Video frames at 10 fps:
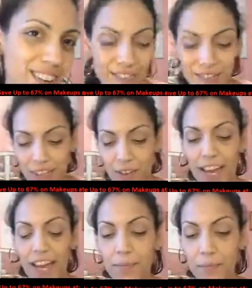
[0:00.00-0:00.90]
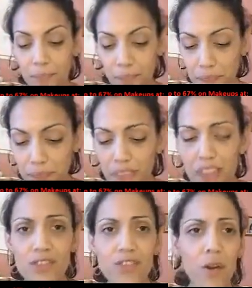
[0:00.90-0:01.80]
we go. Okay,
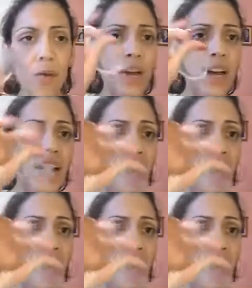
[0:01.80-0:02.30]
so